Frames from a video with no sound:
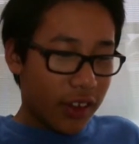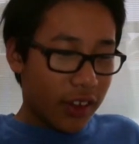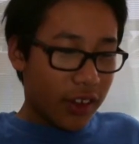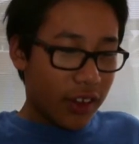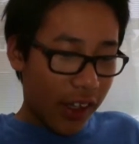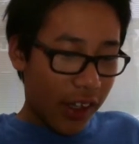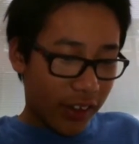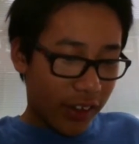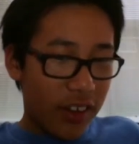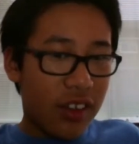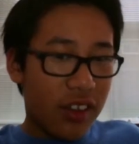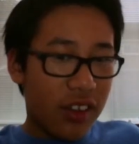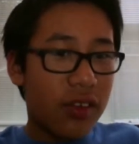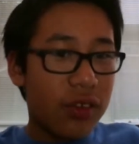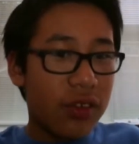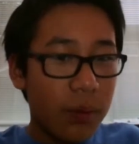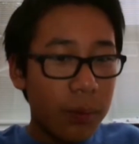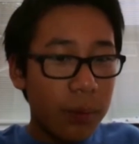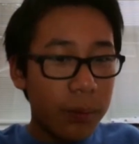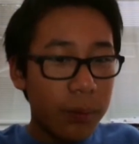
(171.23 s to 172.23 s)
Like this is
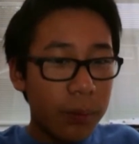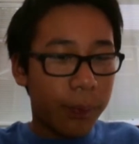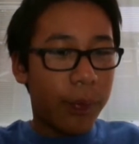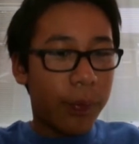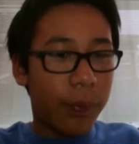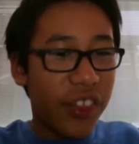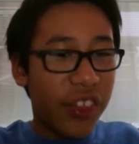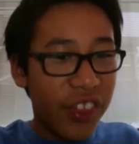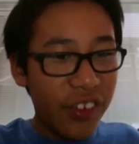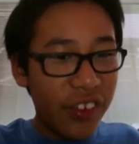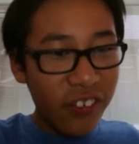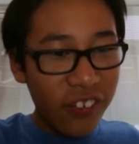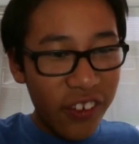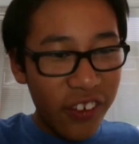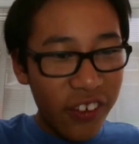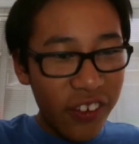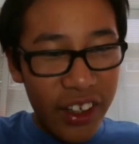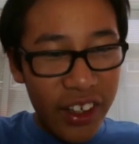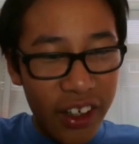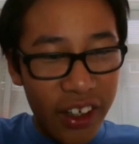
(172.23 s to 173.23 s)
from
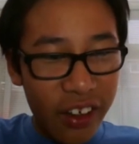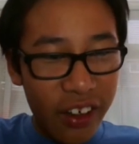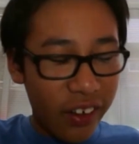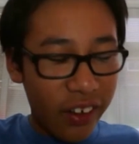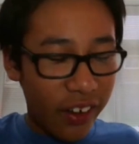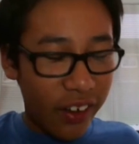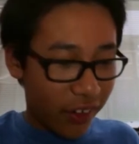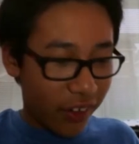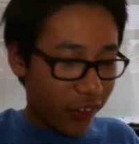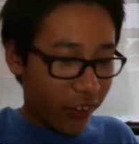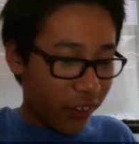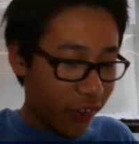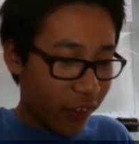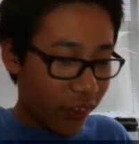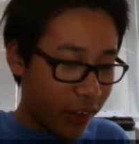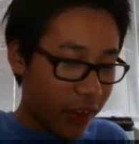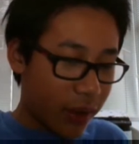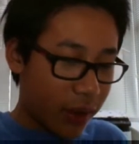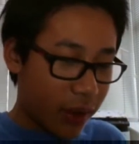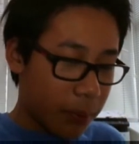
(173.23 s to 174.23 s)
really early ago.
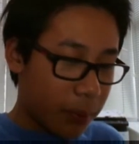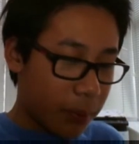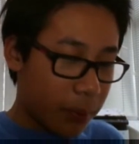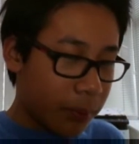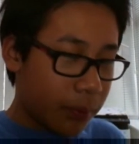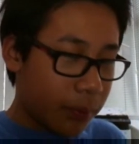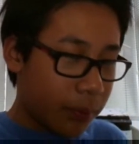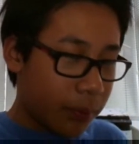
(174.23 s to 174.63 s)
Um,